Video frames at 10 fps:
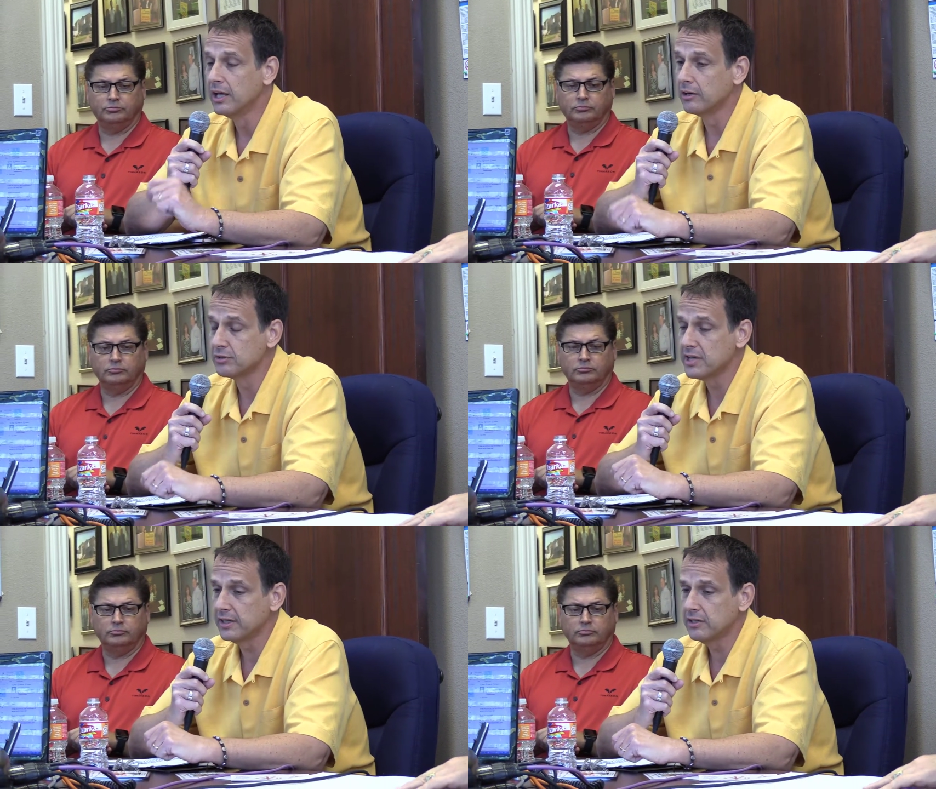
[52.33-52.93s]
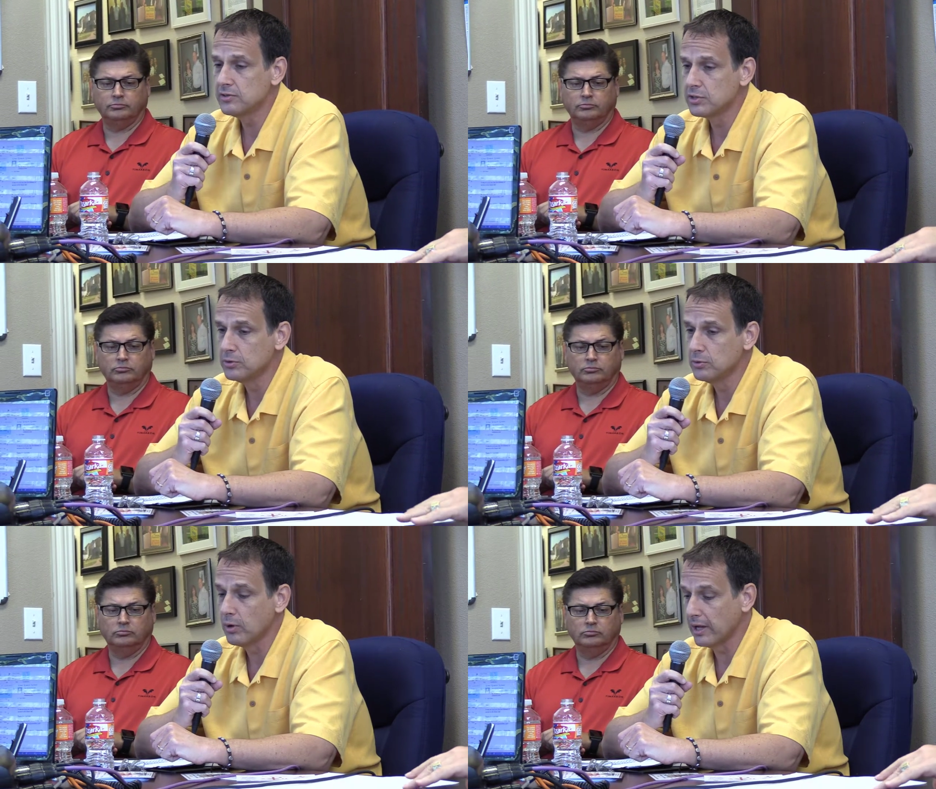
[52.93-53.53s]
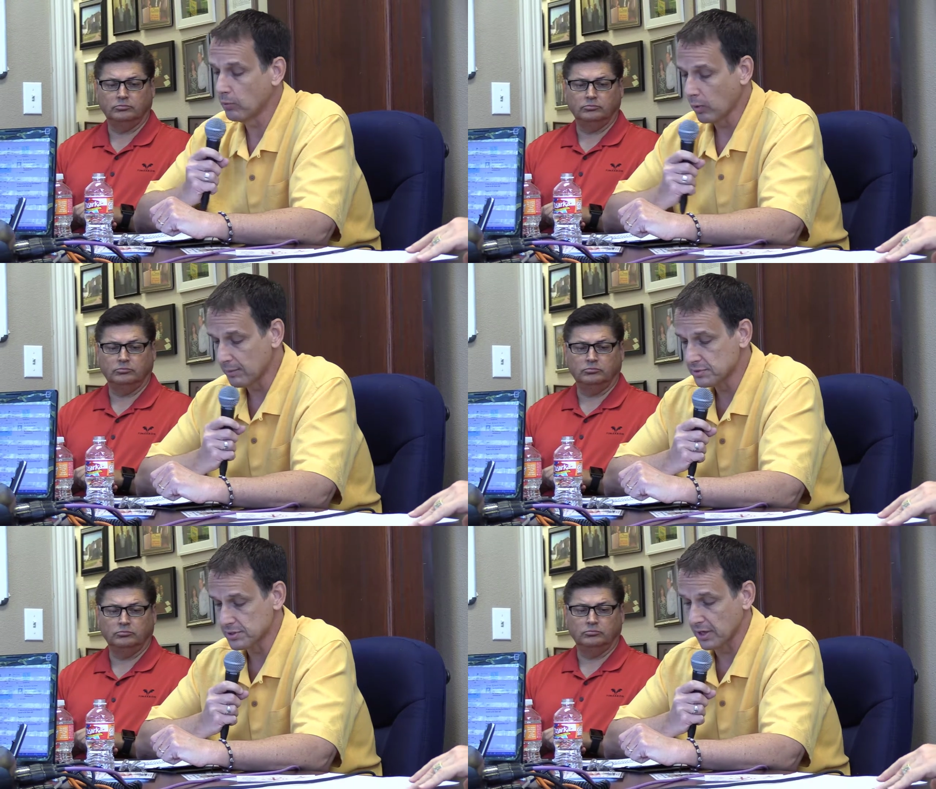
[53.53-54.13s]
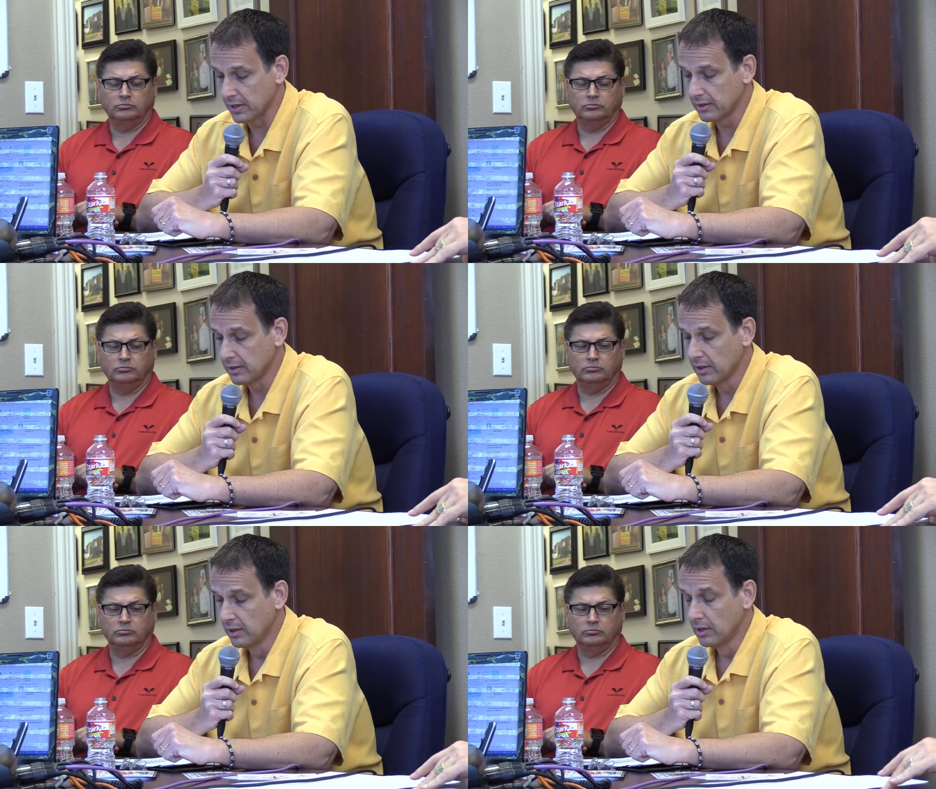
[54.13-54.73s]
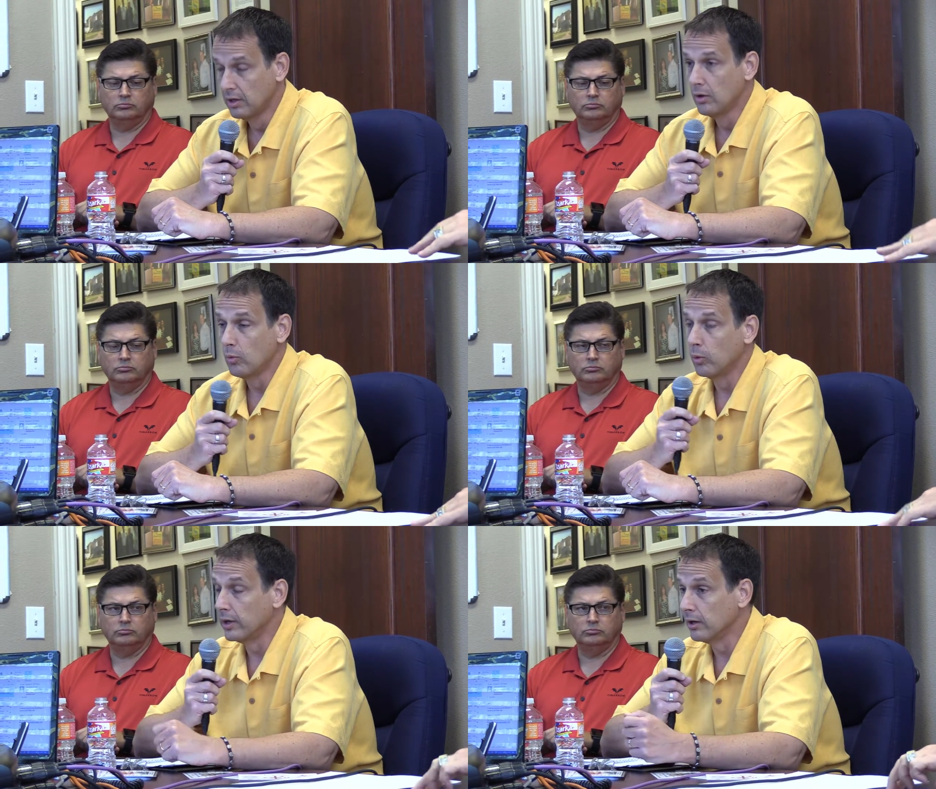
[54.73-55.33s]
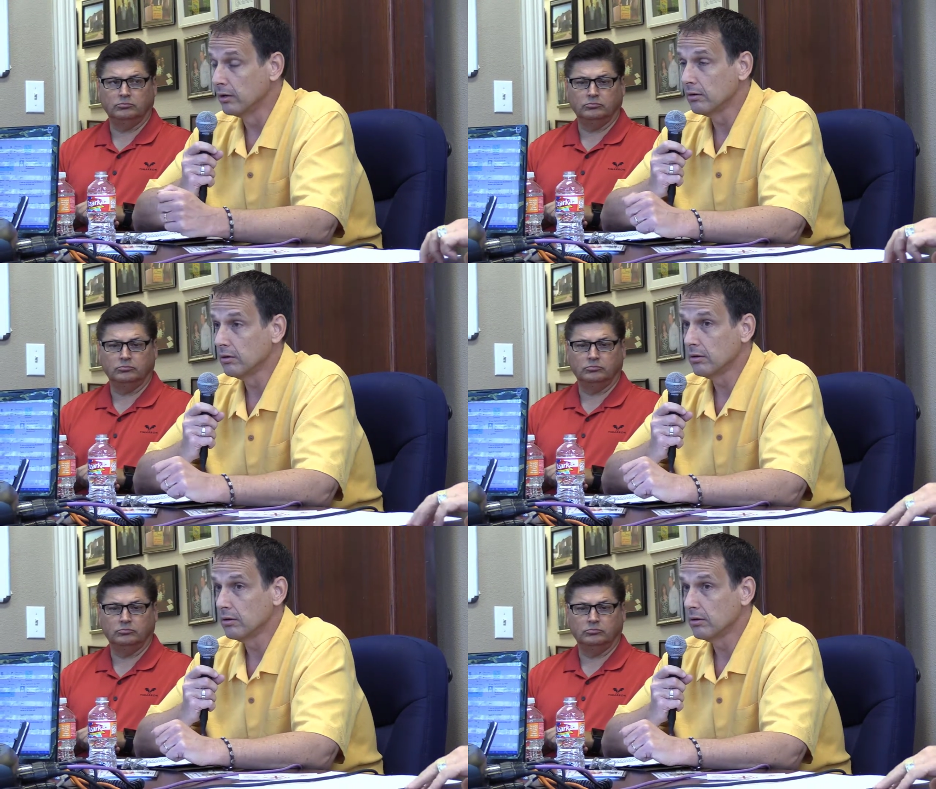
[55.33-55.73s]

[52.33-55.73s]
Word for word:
Speaker 1: It'll take you to a website where